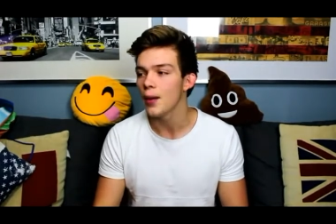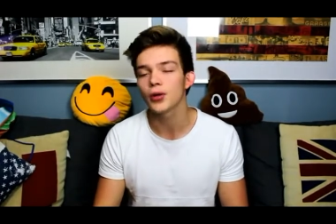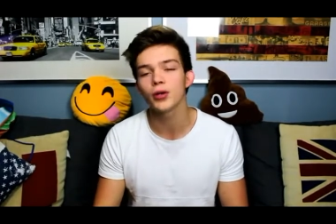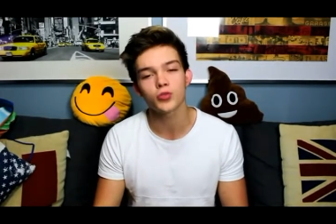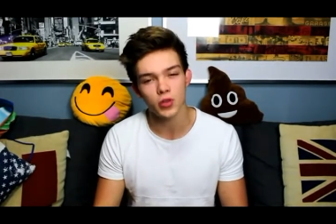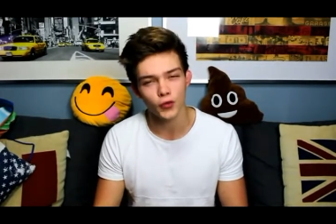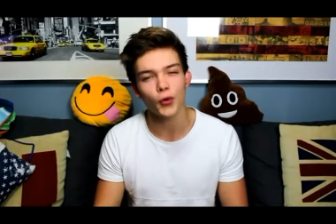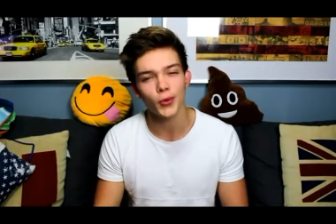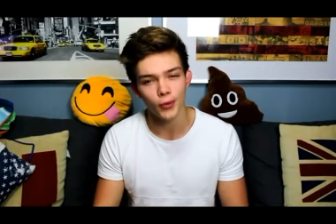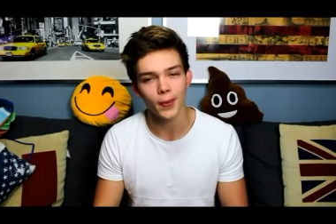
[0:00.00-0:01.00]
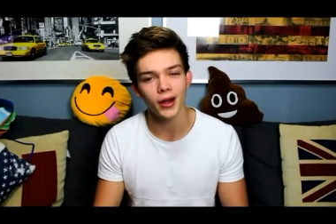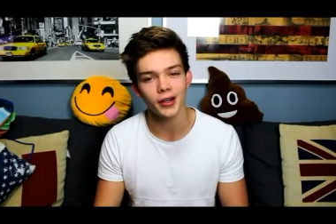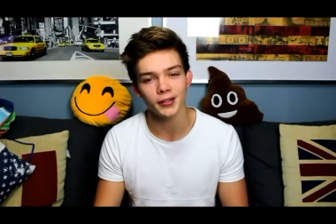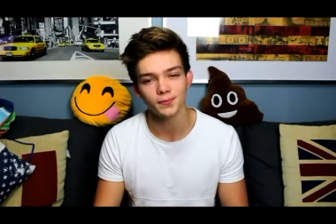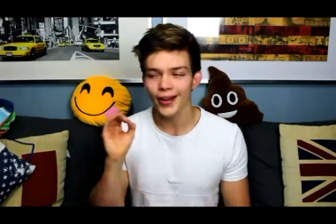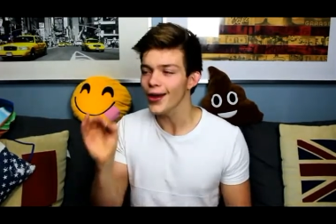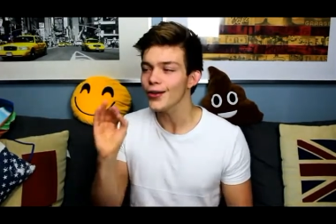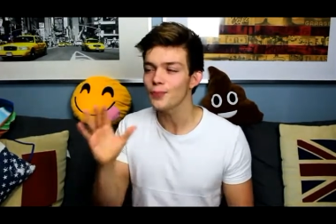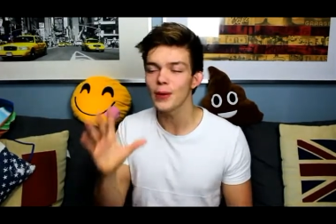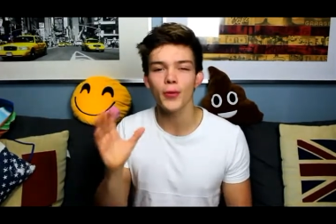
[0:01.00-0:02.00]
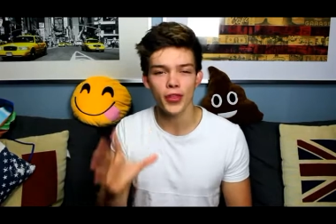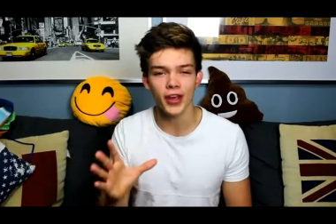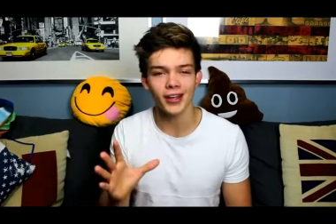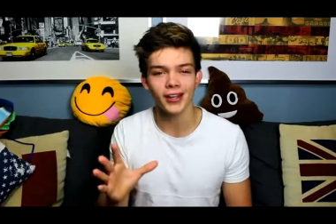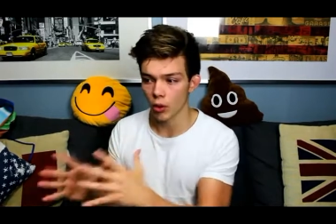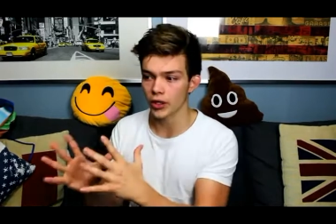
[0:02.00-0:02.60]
I'm gonna transform your body. A lot of people think